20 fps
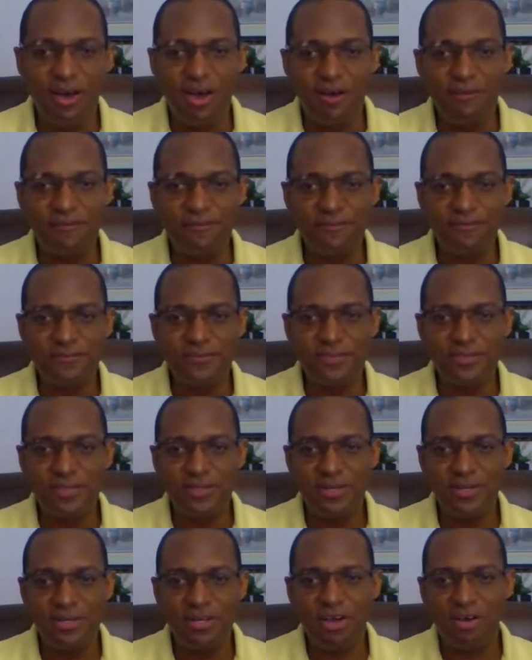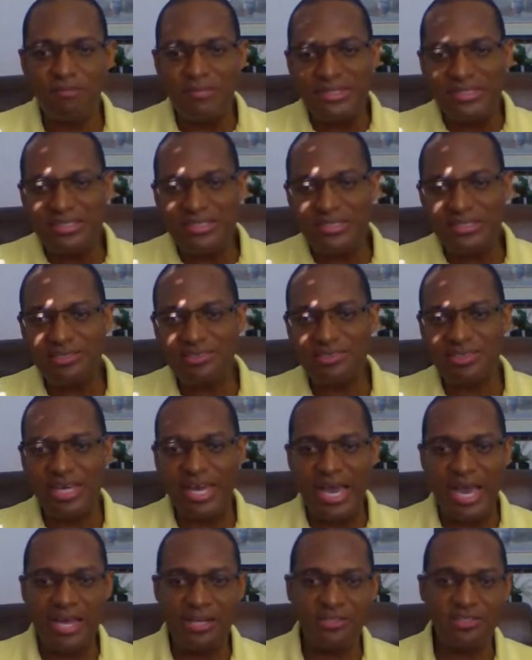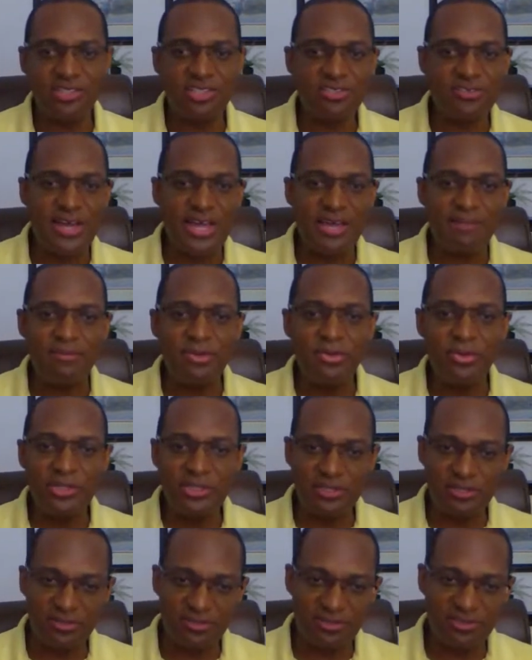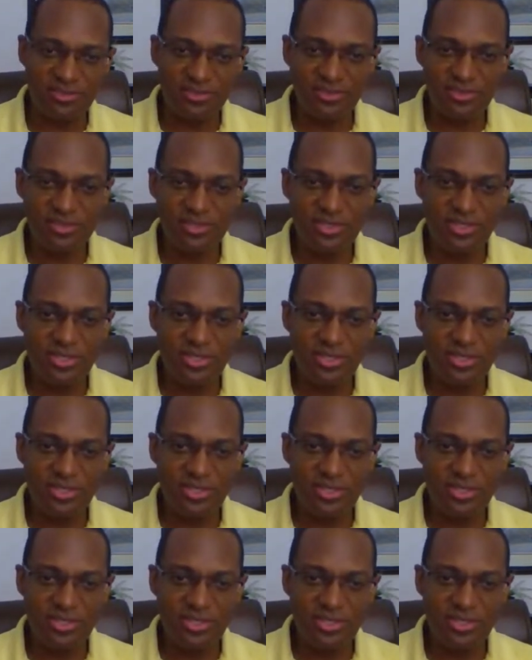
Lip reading: of committees and tribunals,